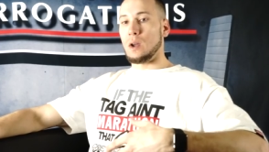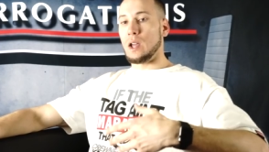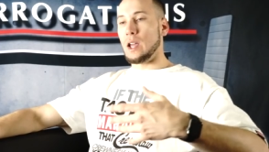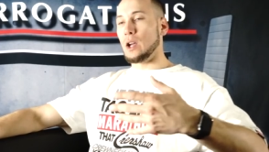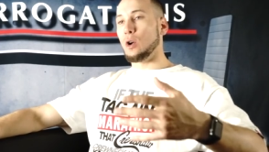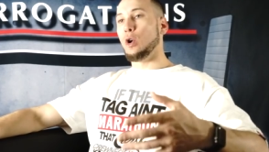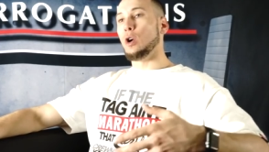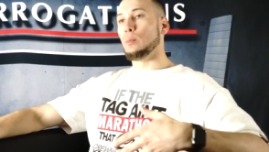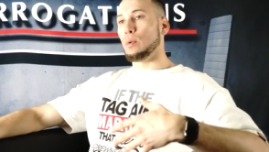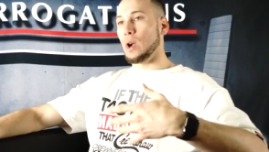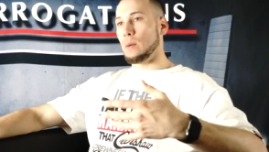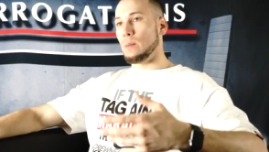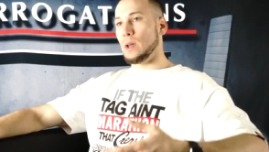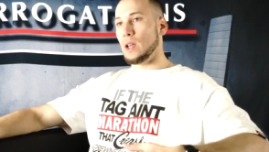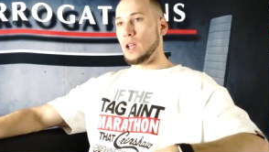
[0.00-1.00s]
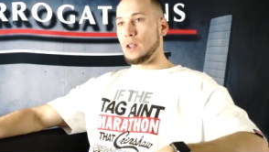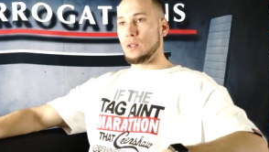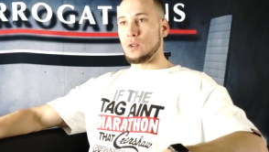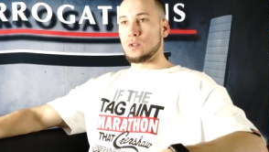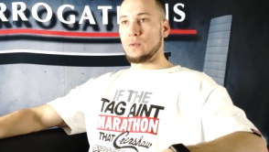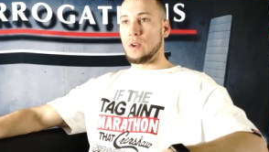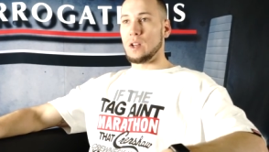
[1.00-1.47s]
incorporate me in
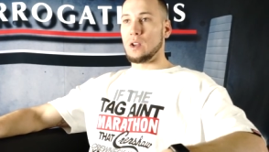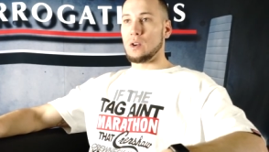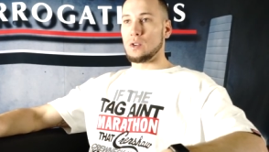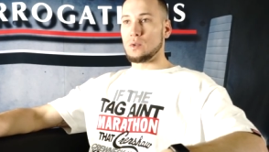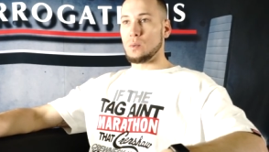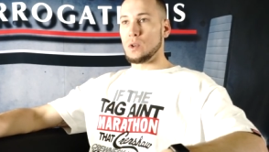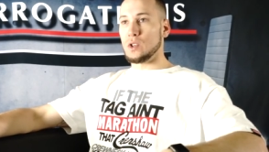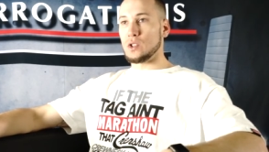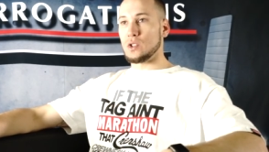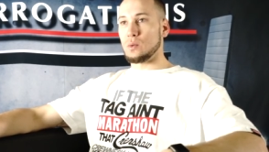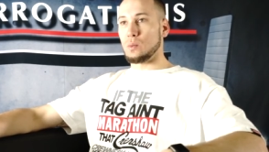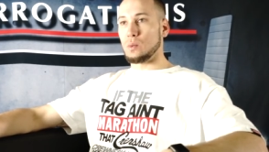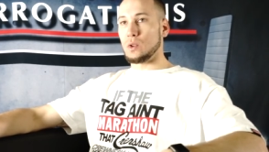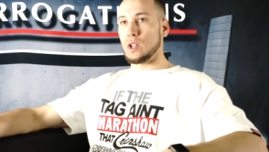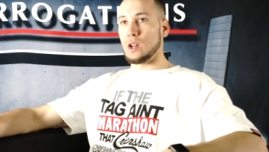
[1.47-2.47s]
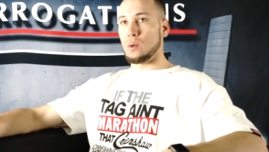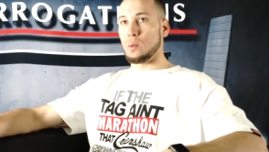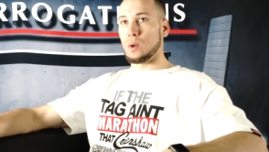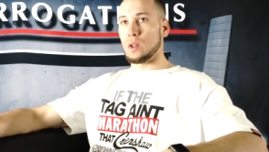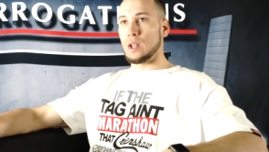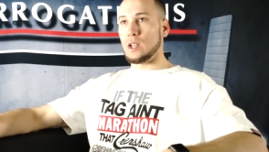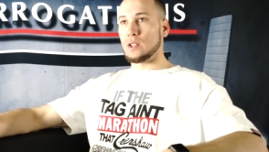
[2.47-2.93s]
those videos. We just did a
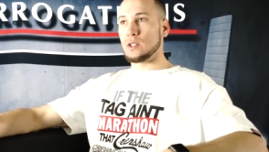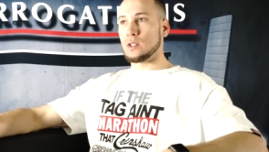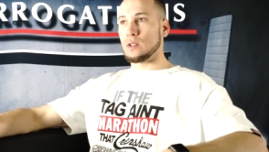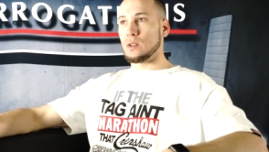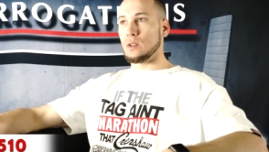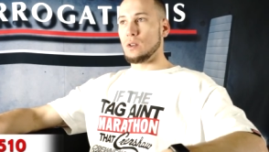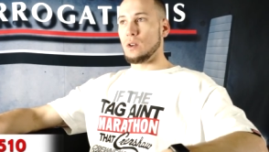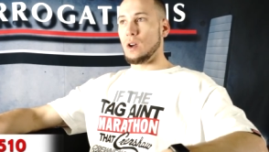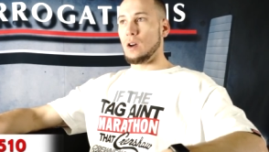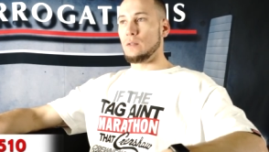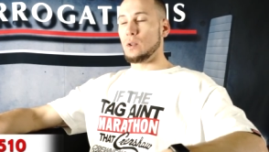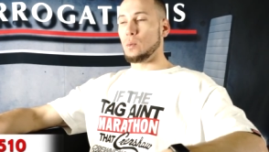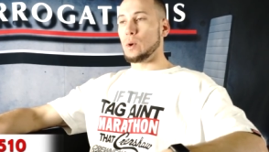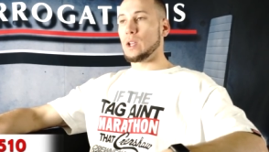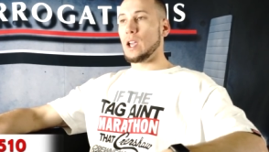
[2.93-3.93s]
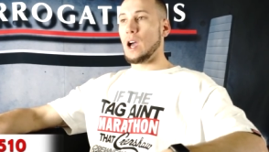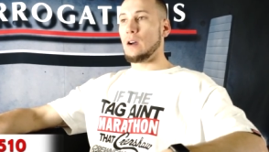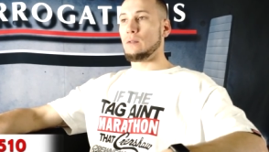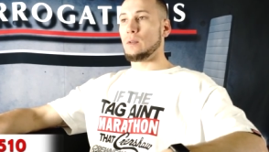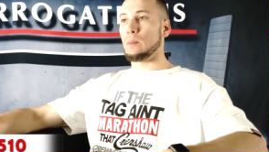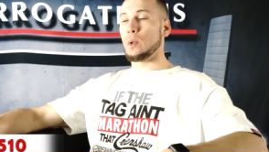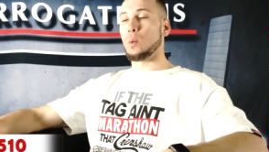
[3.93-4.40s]
release of the
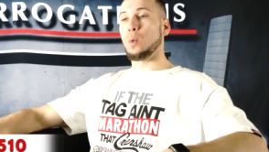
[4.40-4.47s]
recap from the